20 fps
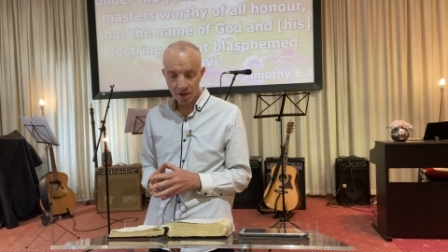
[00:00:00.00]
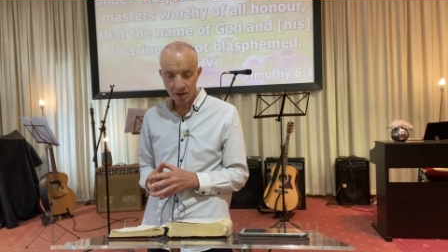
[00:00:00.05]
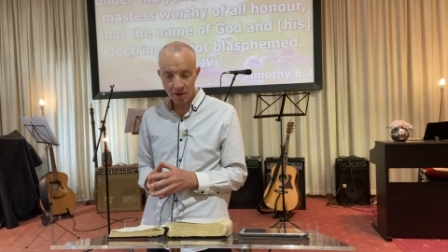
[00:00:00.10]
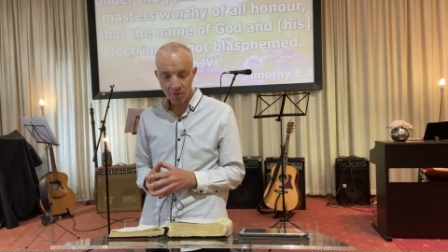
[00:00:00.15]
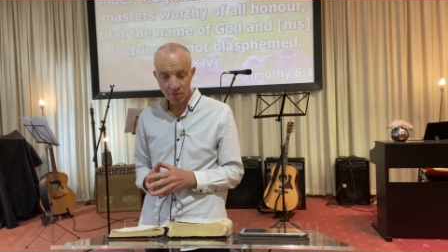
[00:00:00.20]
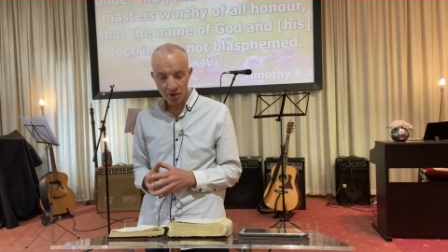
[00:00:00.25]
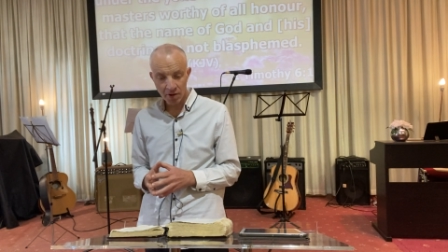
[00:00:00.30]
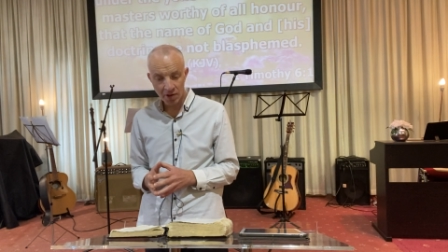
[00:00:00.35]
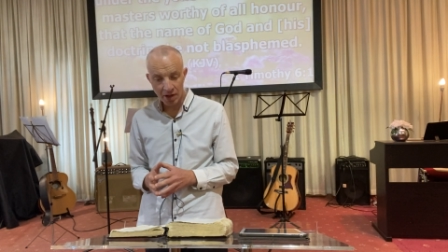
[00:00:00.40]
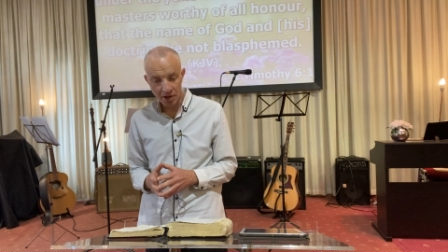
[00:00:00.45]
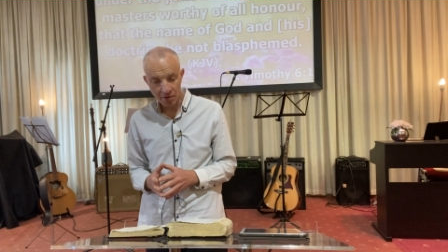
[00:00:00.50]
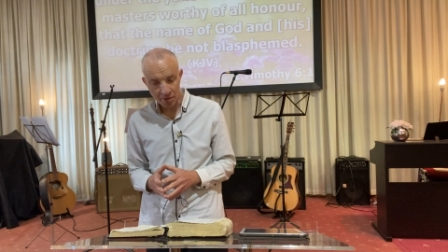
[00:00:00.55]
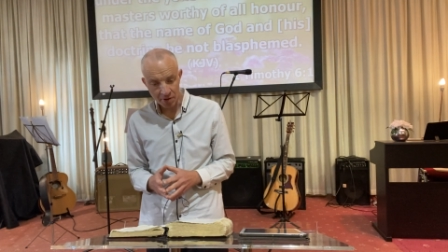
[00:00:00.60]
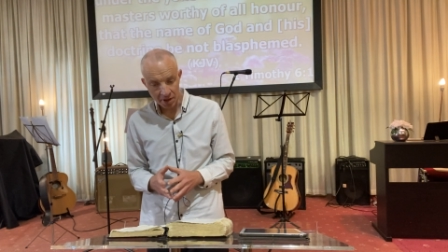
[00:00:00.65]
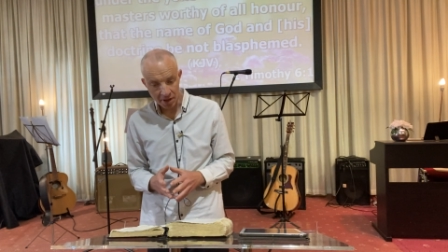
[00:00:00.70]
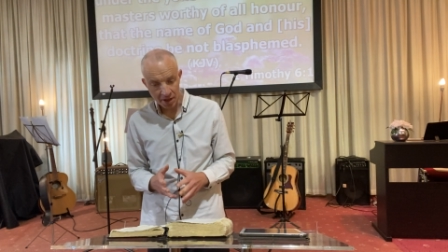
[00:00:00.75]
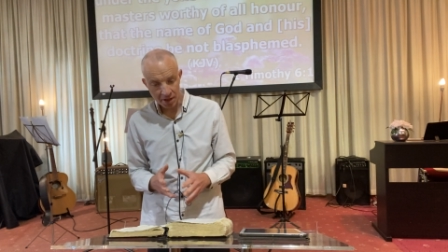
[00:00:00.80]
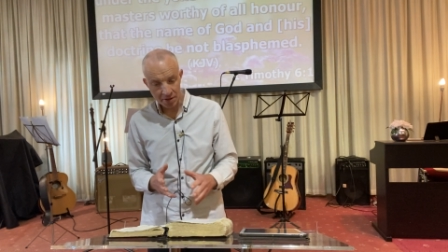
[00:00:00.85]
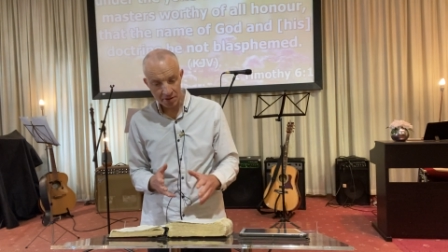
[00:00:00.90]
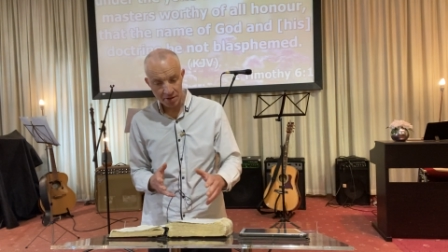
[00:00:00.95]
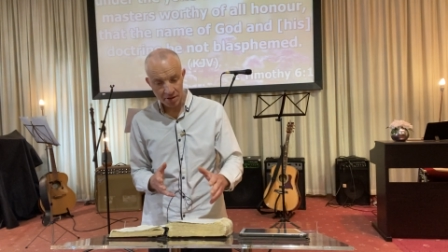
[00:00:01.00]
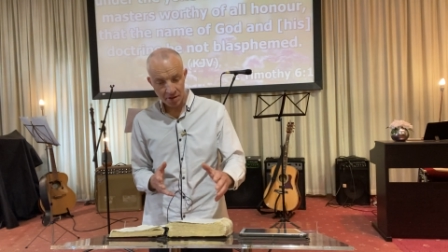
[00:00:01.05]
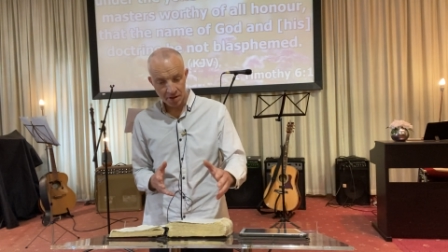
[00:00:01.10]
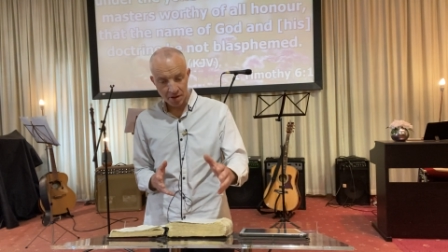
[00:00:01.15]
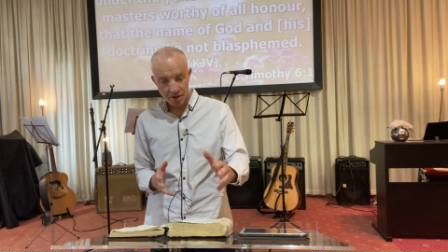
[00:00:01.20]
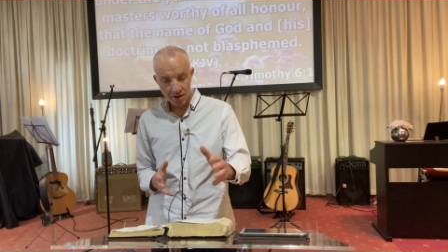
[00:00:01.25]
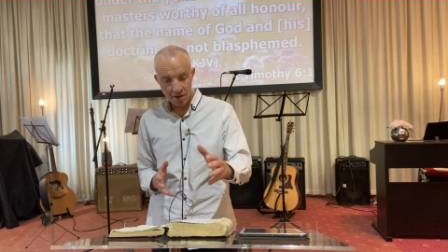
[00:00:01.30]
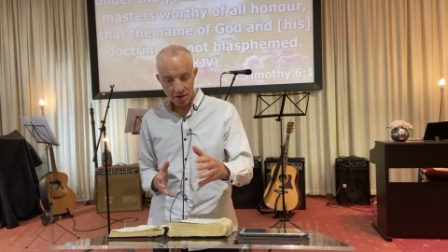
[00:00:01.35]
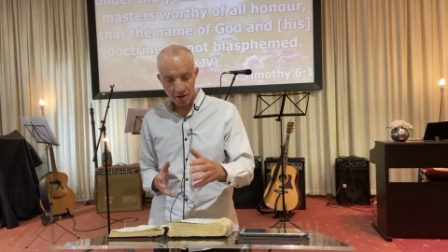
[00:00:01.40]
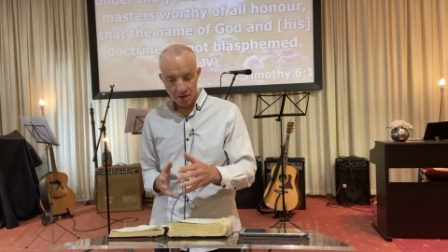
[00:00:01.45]
I want to really want to get
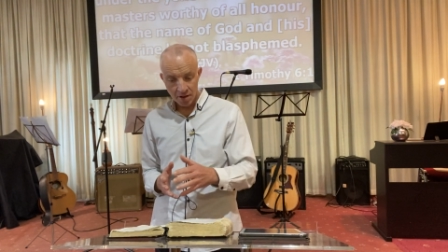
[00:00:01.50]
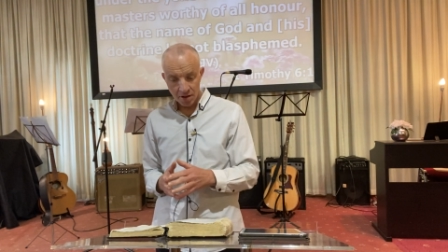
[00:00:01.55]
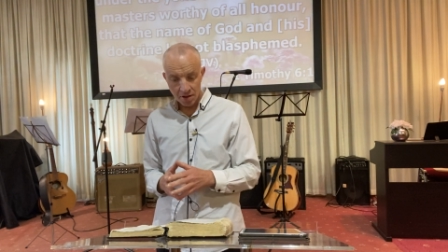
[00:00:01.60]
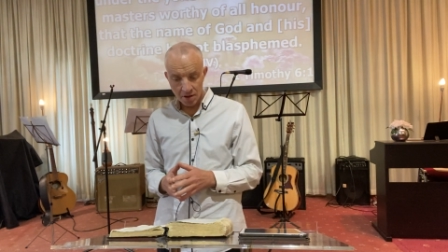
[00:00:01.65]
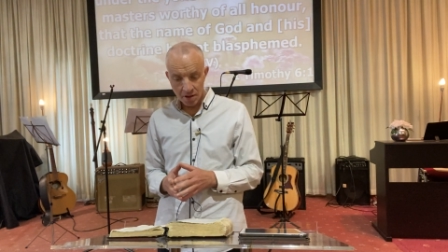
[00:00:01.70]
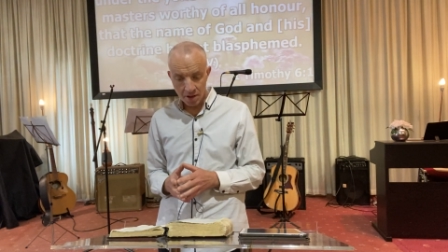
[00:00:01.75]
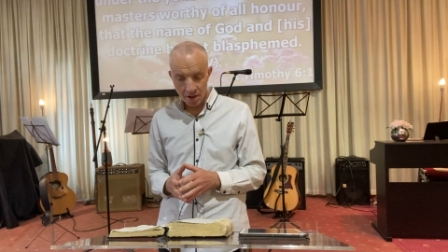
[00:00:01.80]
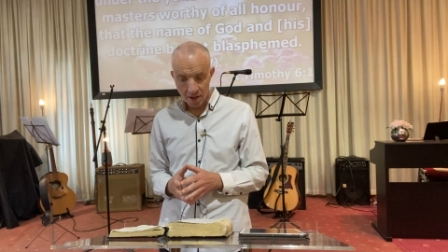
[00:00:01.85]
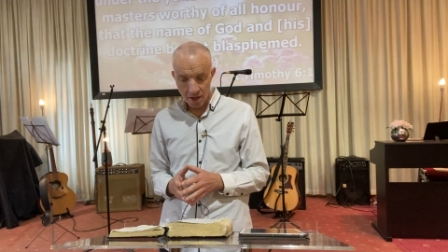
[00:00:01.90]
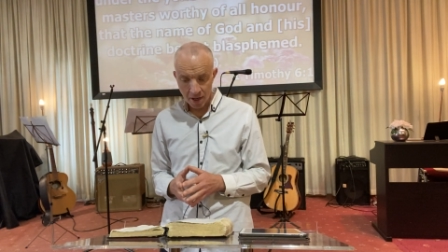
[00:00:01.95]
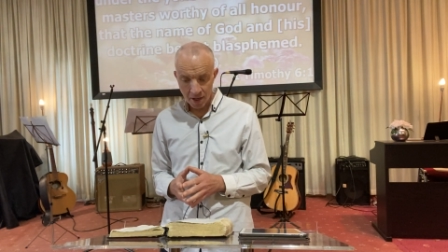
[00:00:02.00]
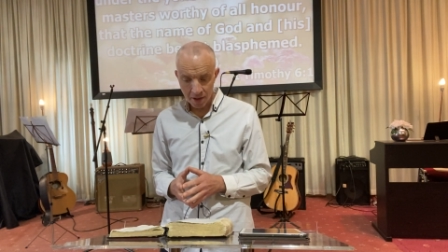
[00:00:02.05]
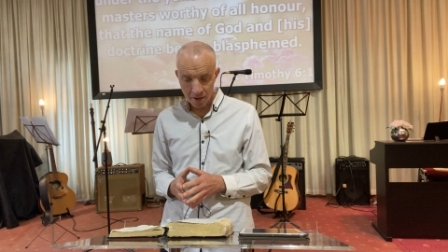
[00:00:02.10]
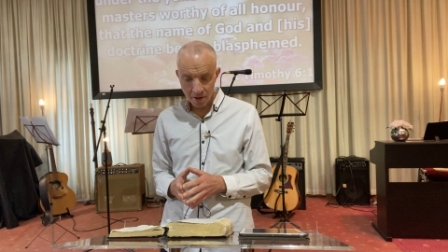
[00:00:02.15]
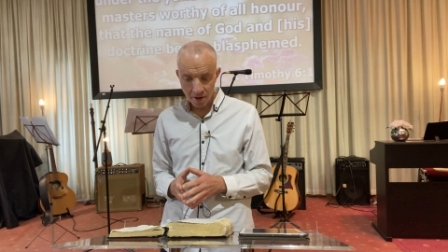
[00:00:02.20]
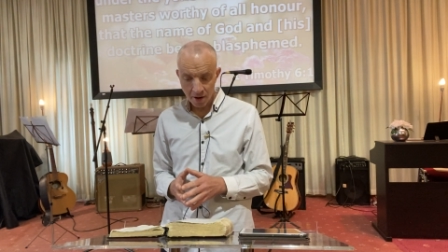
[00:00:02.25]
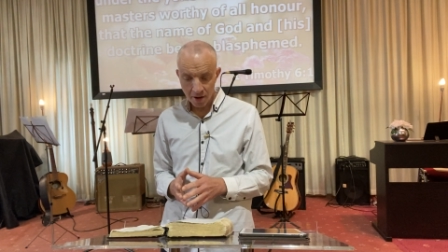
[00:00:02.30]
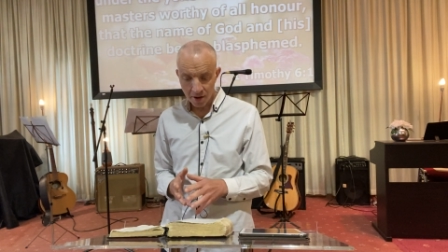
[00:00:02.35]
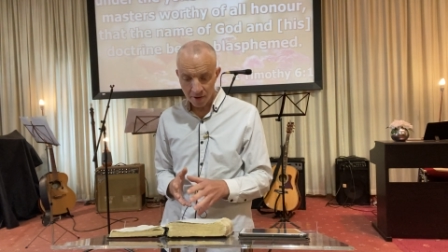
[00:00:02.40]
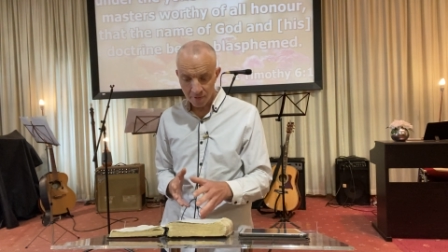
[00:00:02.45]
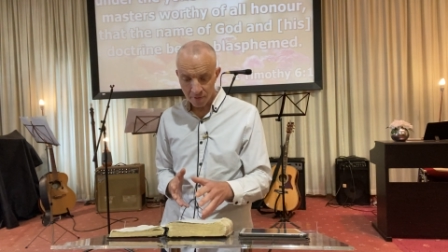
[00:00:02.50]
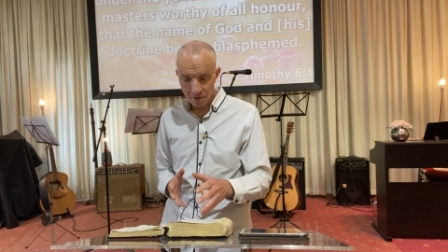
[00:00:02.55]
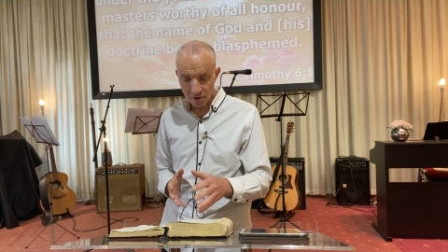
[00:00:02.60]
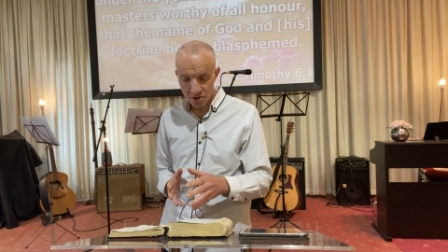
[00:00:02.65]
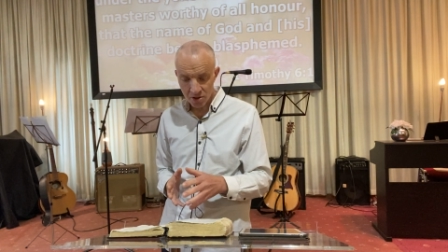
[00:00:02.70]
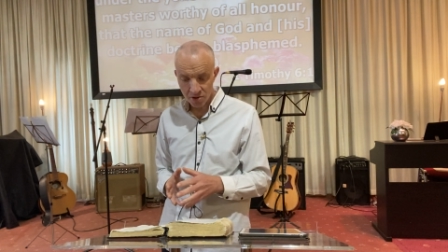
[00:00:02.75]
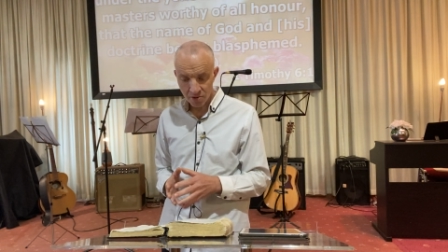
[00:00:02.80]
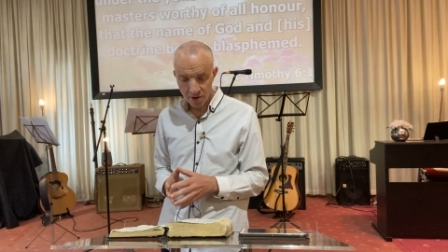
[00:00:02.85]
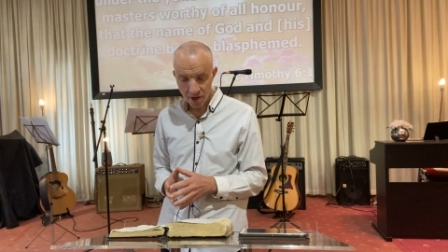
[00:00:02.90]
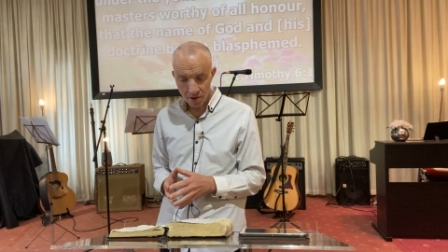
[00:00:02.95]
uh, down to
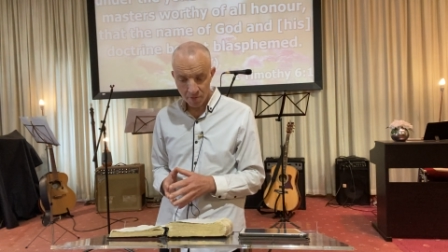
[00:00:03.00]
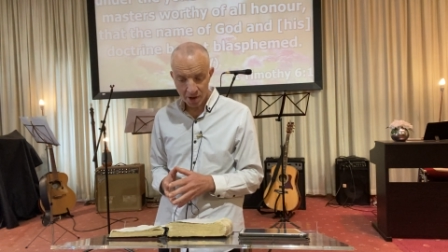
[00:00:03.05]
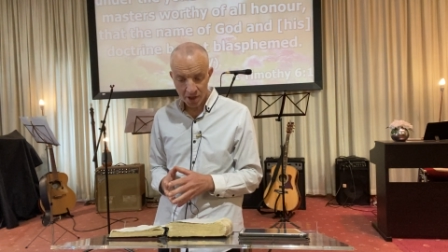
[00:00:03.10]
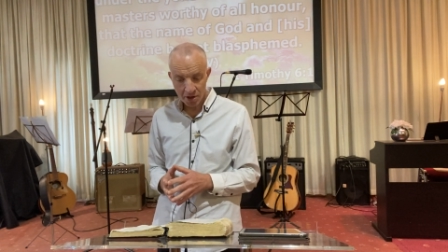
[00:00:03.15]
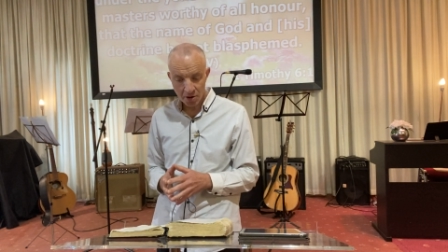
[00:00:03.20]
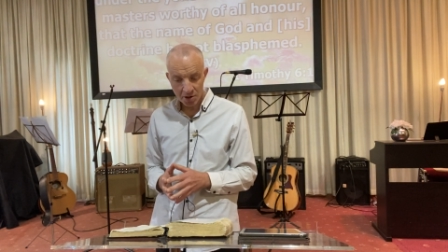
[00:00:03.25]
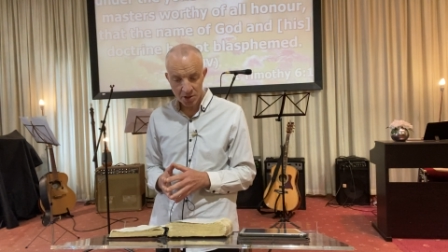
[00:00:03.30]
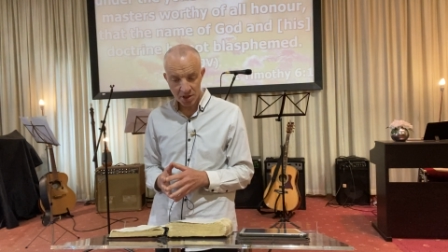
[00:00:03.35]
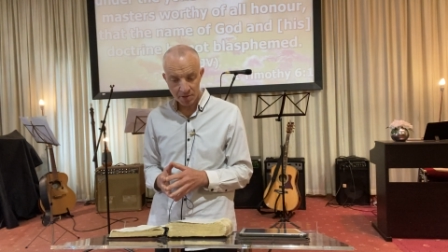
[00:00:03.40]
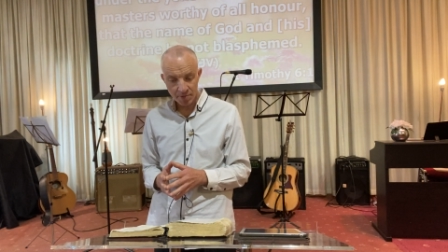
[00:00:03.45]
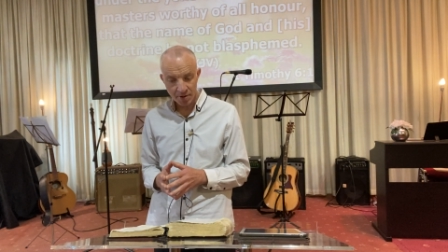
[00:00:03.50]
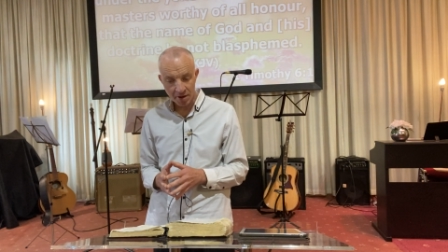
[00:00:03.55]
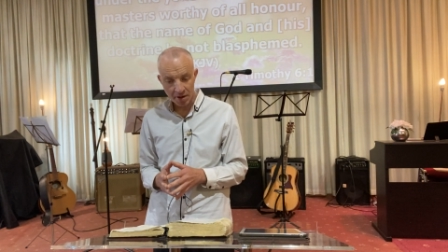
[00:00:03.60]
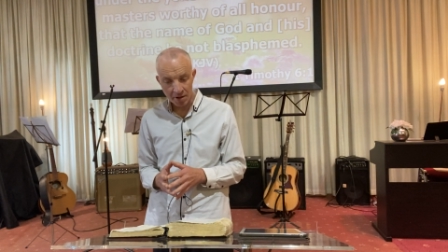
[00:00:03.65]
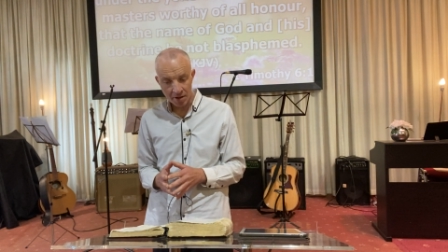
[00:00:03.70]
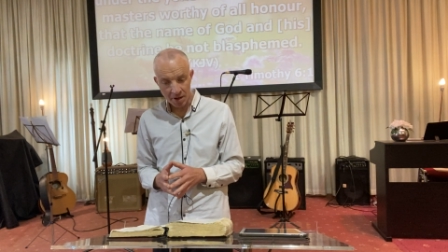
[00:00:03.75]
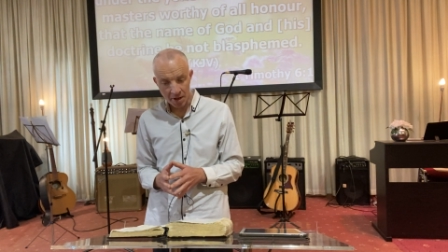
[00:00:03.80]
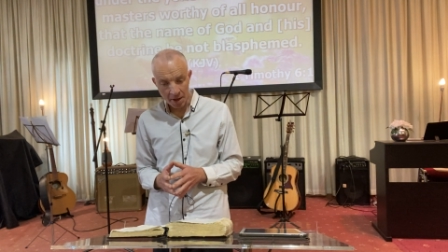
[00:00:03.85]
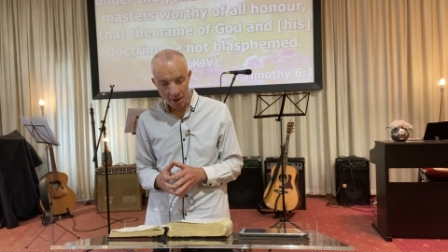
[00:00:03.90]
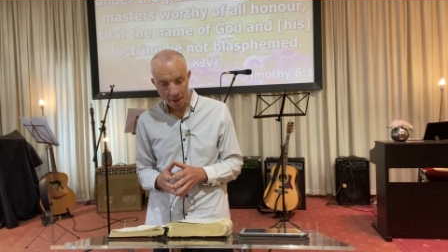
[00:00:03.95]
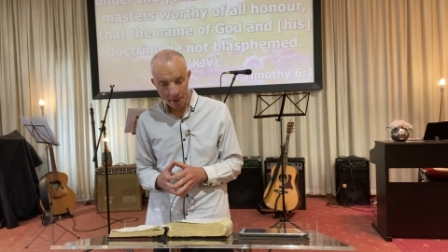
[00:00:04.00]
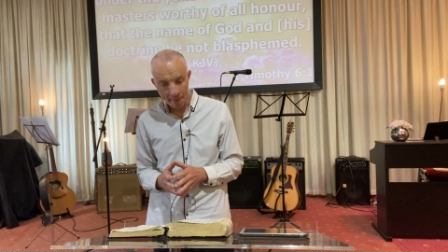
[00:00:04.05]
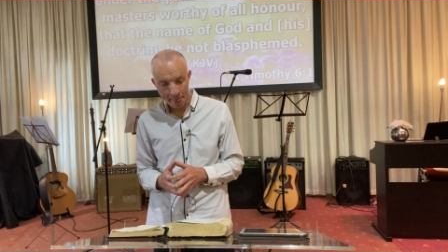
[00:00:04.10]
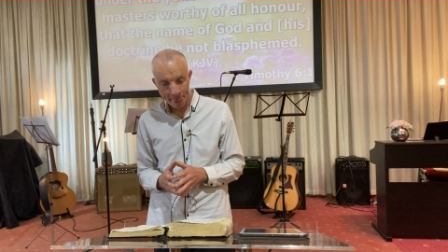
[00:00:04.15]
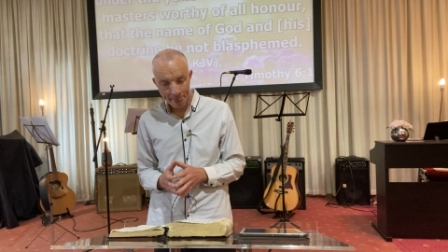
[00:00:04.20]
verse 3, where he talks about uh,